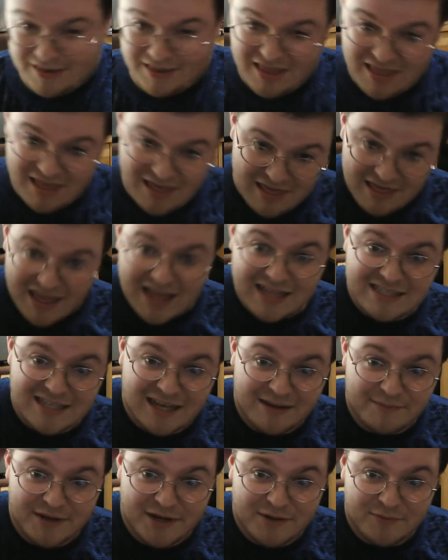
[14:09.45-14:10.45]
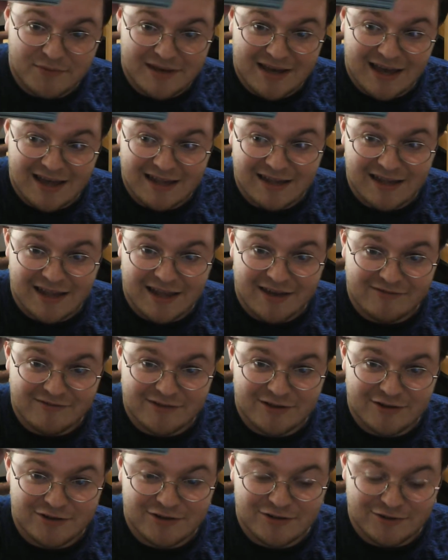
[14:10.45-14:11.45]
That's how many we got left
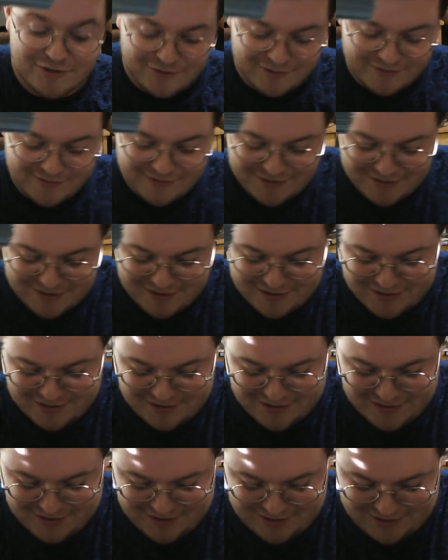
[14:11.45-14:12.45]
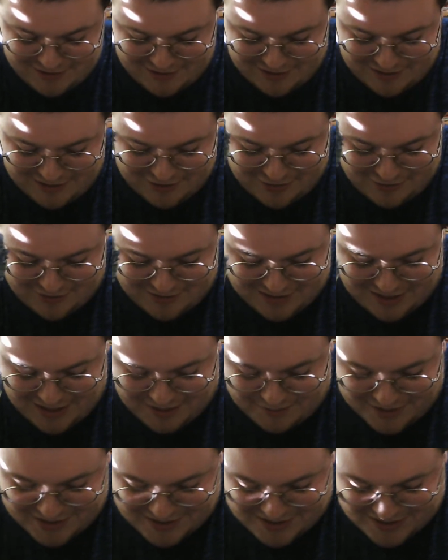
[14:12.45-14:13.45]
to do. So let's do a
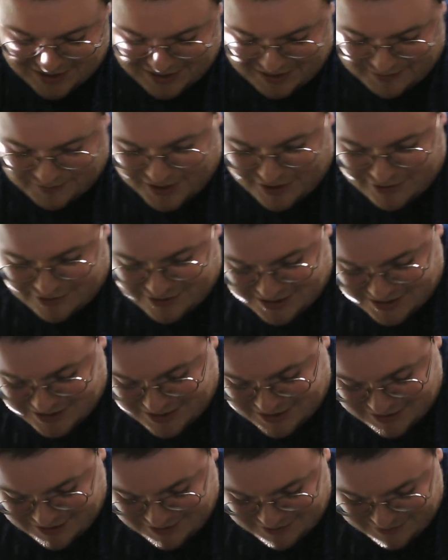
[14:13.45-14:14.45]
side-by-side comparison.